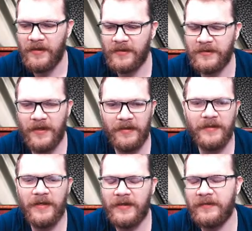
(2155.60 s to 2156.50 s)
So
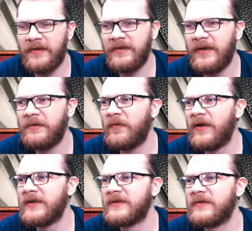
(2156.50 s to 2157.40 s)
it, it, it,
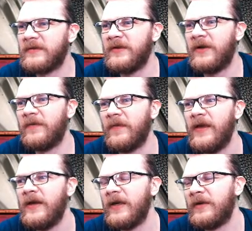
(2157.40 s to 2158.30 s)
was, you know,
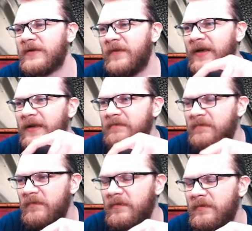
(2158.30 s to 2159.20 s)
it was very
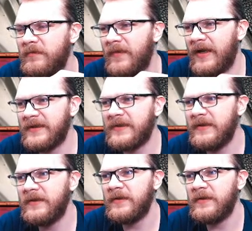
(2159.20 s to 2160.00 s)
messy